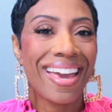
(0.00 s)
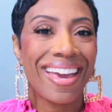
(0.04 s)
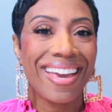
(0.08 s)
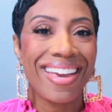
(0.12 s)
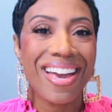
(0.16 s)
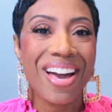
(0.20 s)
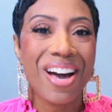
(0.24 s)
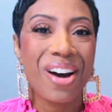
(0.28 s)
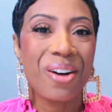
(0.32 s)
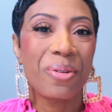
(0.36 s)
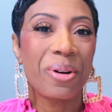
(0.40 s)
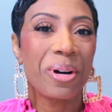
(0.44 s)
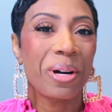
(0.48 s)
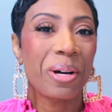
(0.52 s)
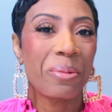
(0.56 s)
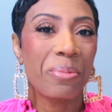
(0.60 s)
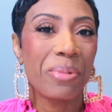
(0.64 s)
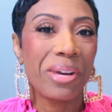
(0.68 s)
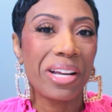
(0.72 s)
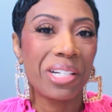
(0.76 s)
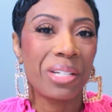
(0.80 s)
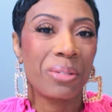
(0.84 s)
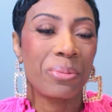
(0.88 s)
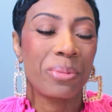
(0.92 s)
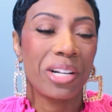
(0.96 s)
Hey y'all, welcome
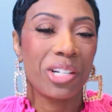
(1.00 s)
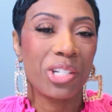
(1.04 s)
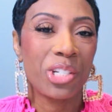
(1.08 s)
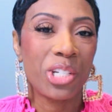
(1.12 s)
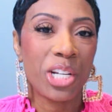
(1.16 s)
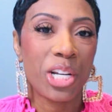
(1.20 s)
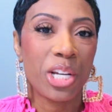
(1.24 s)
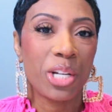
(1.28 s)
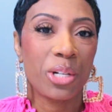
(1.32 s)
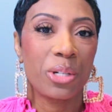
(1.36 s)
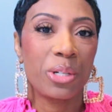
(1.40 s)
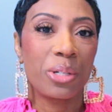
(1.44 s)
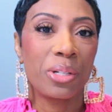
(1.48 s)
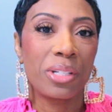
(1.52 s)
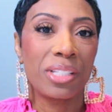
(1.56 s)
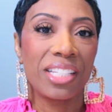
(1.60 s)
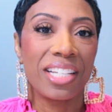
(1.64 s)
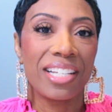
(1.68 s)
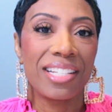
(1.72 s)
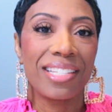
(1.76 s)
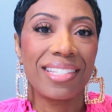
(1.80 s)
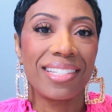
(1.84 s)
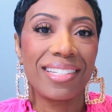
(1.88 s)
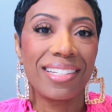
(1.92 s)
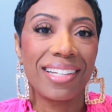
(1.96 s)
back to my channel.
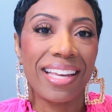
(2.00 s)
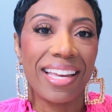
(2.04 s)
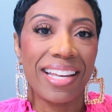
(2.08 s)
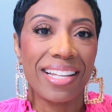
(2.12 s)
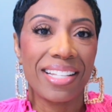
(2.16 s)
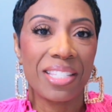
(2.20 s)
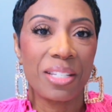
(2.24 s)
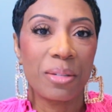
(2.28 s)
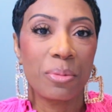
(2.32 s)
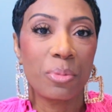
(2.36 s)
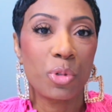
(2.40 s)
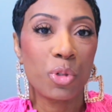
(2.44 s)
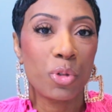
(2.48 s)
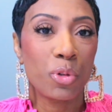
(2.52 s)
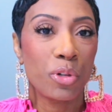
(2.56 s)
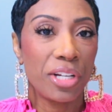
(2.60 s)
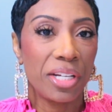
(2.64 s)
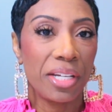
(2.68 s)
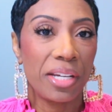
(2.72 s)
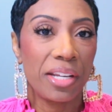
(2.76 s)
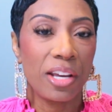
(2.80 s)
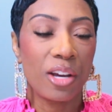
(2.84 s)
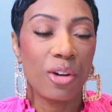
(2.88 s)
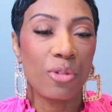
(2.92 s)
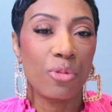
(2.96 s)
Let's look at some
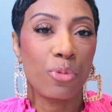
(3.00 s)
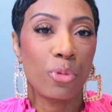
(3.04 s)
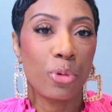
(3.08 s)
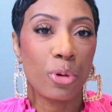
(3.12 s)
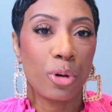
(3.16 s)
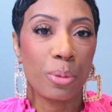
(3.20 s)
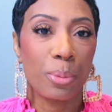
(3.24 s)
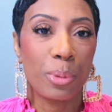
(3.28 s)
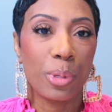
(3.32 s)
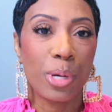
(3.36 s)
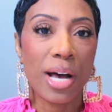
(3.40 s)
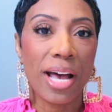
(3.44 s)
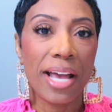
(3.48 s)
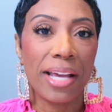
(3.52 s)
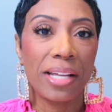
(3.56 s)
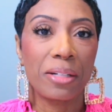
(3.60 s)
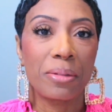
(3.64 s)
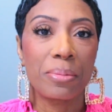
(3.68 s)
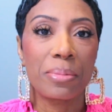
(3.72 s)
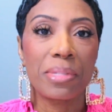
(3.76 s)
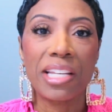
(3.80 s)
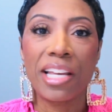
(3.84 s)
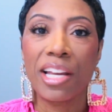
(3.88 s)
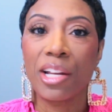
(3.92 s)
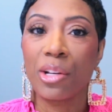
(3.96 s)
trendy affordable
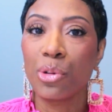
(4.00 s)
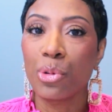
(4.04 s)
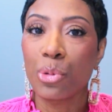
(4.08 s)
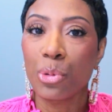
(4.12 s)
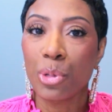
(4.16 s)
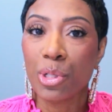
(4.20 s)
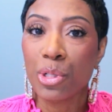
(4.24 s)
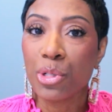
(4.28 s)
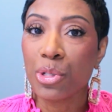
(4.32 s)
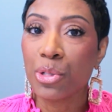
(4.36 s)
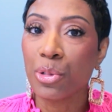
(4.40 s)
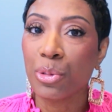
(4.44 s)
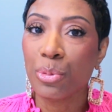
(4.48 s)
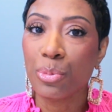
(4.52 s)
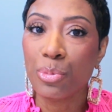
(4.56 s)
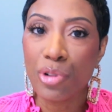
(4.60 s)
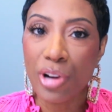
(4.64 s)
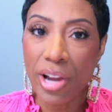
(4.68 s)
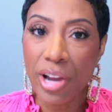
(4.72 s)
items at Nordstrom